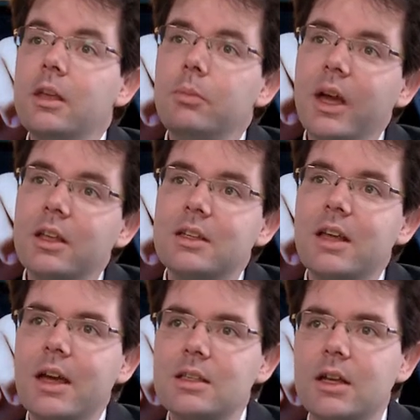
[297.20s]
impact it
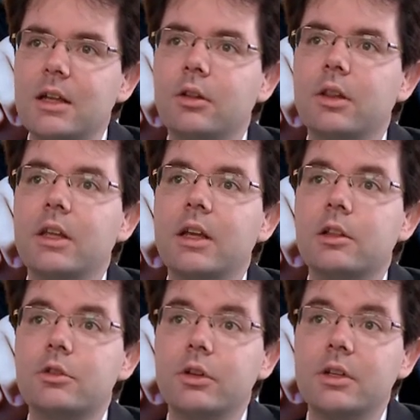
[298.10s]
has had on the
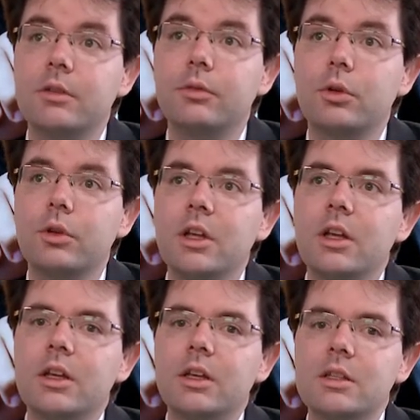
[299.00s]
alternative world
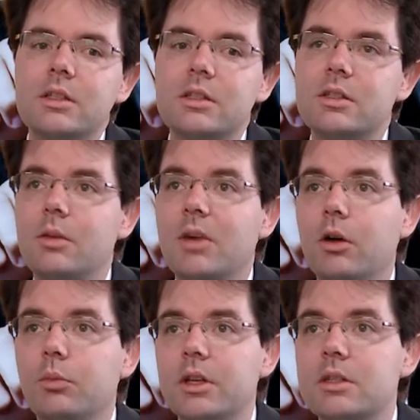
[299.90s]
is
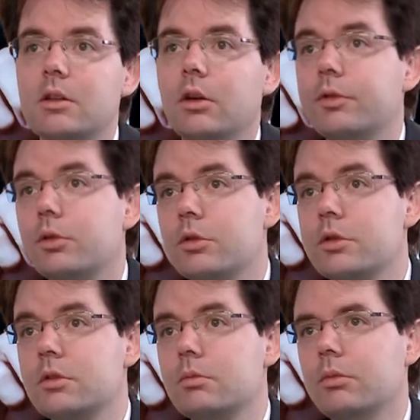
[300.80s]
somehow mixed. Of course,